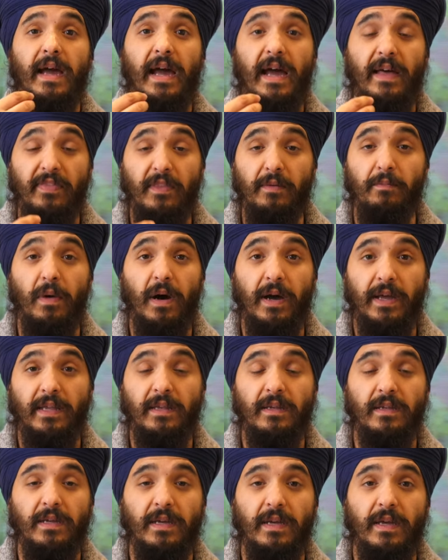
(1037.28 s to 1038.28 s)
and the
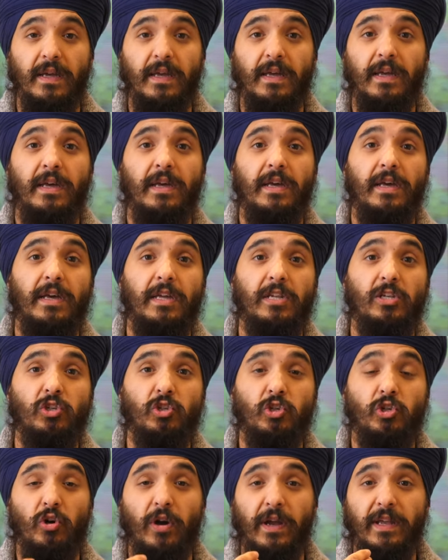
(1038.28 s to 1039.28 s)
mind,
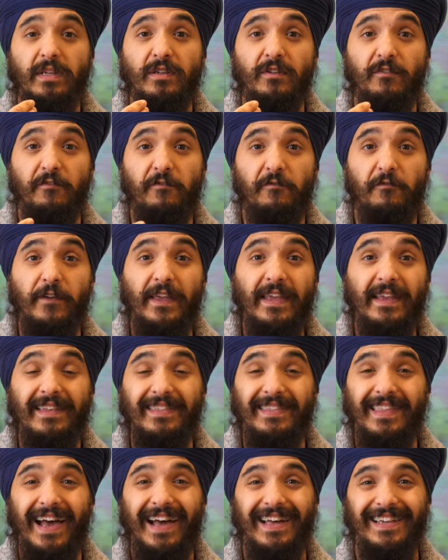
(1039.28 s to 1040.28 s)
trying to feed
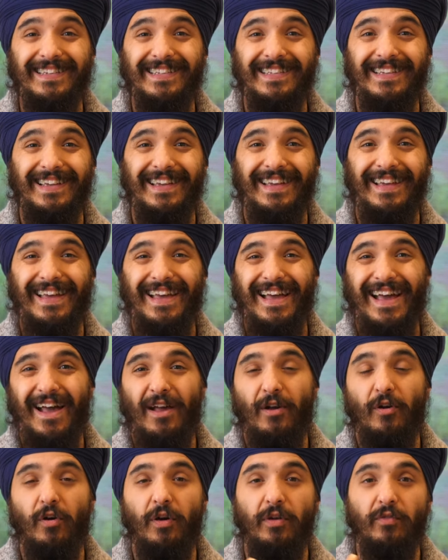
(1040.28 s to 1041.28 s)
that
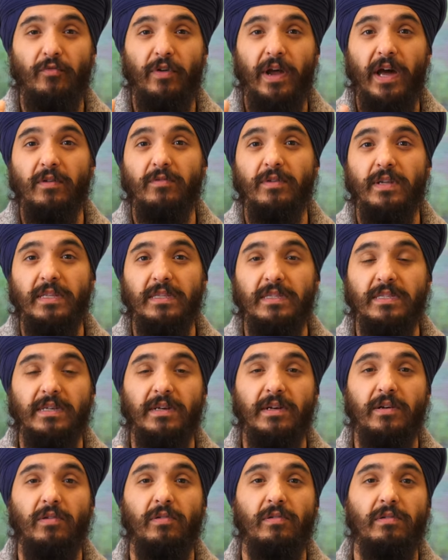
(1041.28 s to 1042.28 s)
and going round in
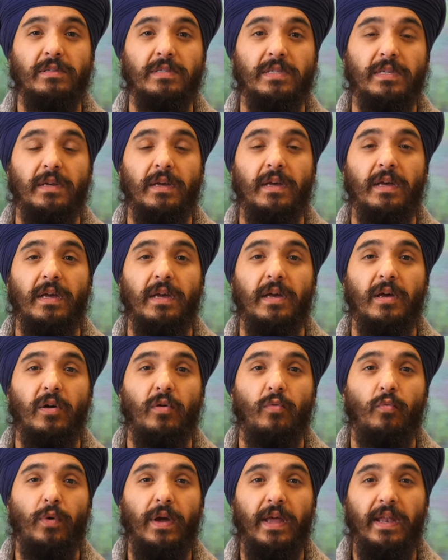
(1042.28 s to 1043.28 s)
circles,
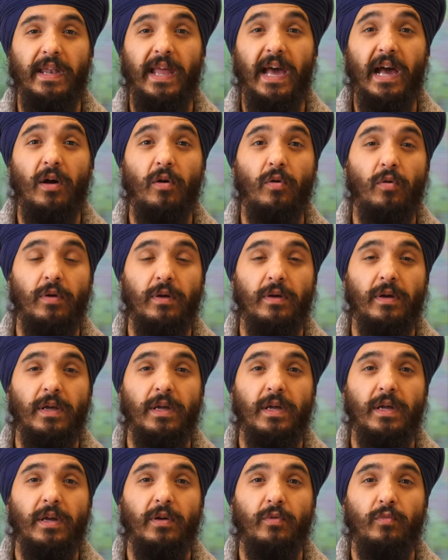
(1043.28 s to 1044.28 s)
where now
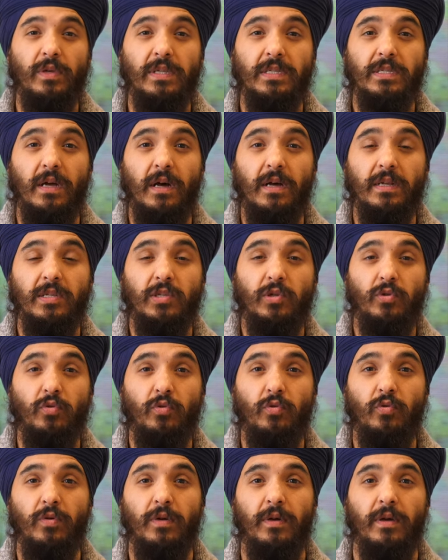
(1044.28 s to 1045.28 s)
we start
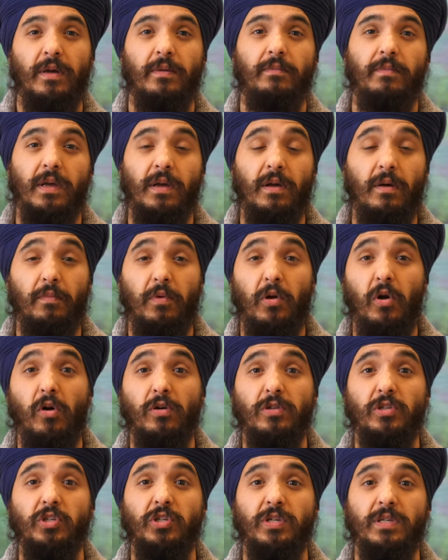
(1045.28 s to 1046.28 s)
to become
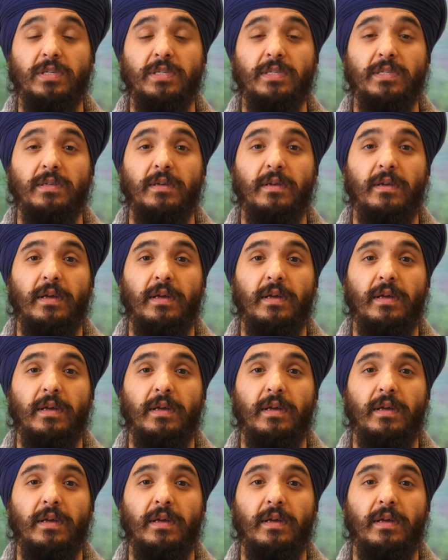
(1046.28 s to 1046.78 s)
conscious